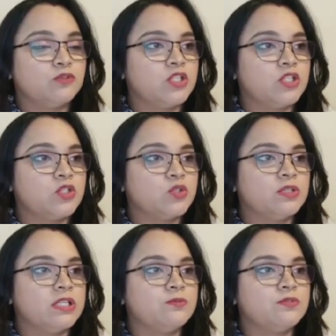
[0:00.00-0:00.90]
lead to
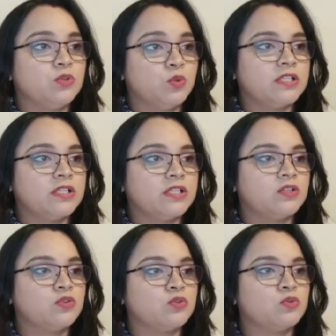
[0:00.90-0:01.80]
losing
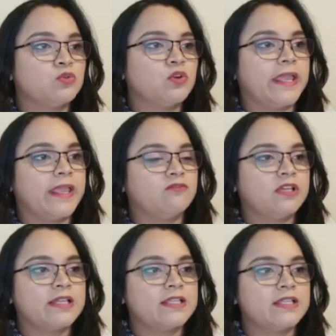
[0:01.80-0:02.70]
the rook on
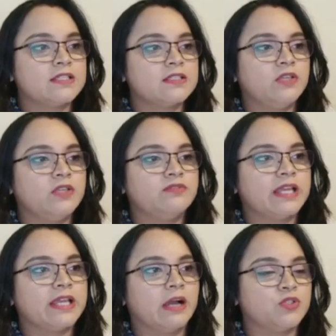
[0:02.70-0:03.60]
a1 as queen
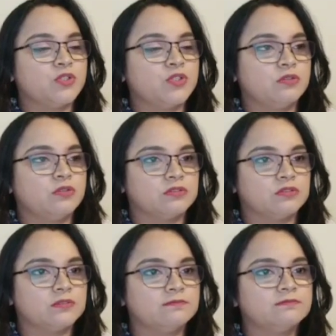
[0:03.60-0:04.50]
will capture your rook.
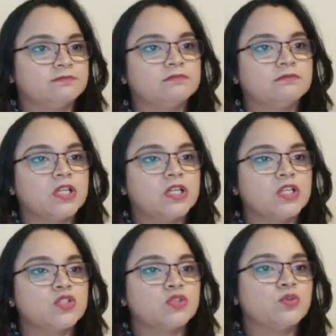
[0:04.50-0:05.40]

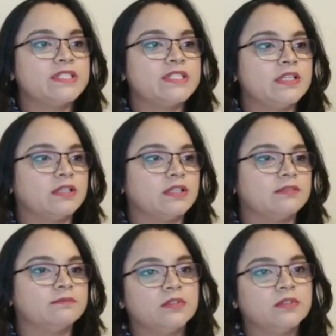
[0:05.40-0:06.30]
So rook
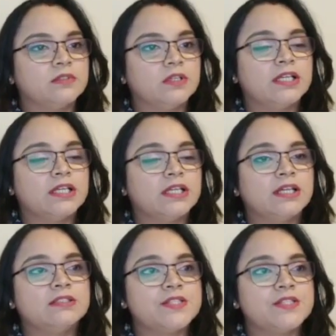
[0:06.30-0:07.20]
c1.
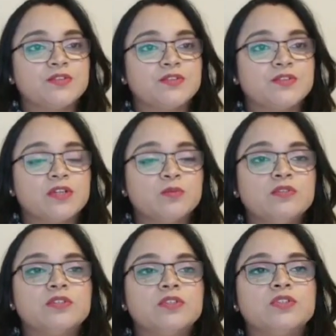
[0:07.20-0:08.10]
Another necessary
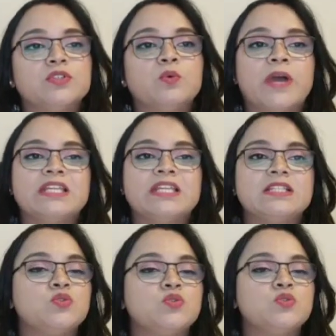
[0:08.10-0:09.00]
move, though white
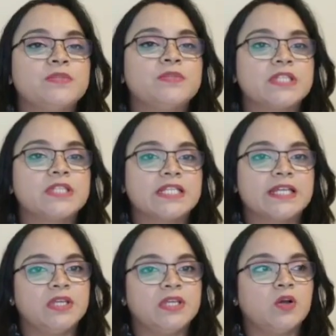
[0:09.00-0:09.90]
isn't too upset
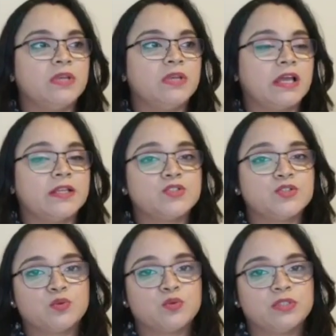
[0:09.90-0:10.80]
at being
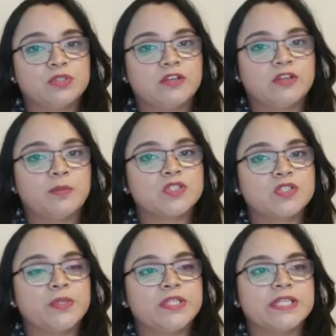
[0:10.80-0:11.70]
obliged to develop
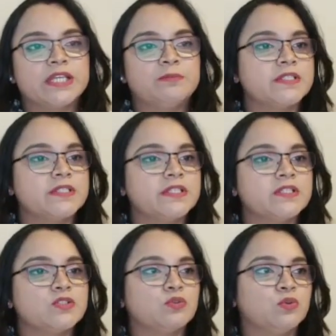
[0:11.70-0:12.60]
his queenside
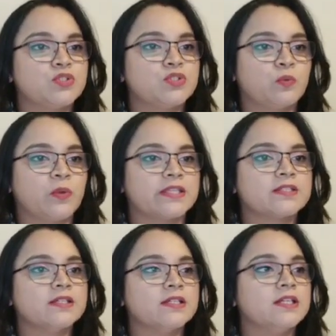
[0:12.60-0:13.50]
pieces to good
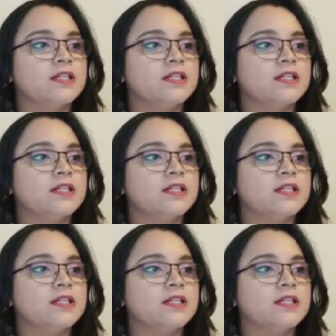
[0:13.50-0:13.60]
squares.